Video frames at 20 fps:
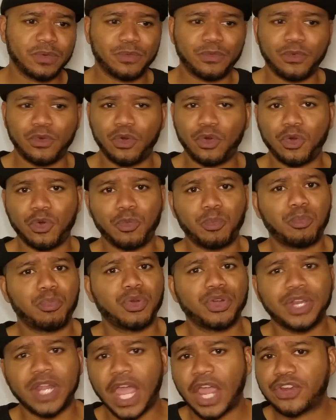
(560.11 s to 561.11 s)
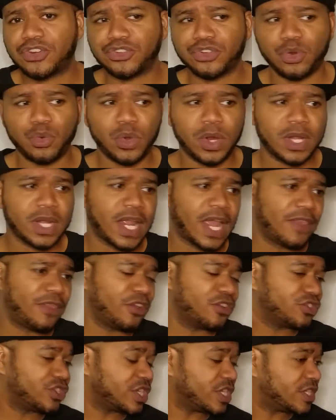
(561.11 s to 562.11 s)
for protection or whatnot. There's
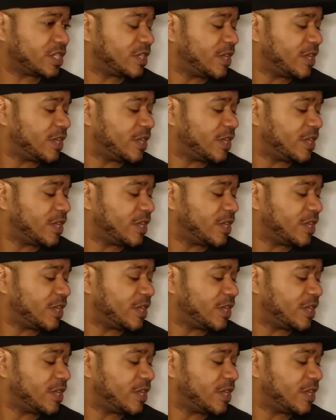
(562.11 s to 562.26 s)
this